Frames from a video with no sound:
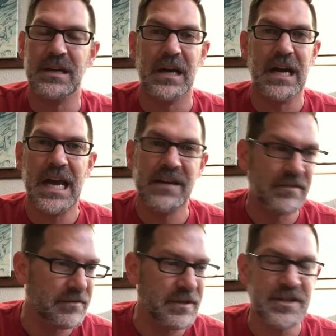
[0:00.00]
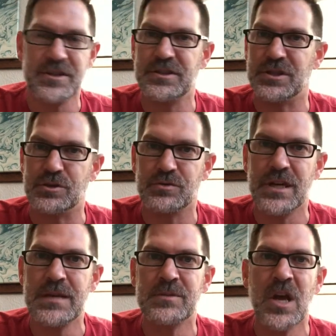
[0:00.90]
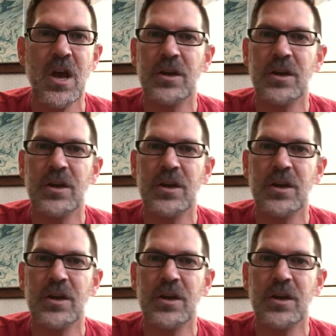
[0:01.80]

uh, having visions and dreams.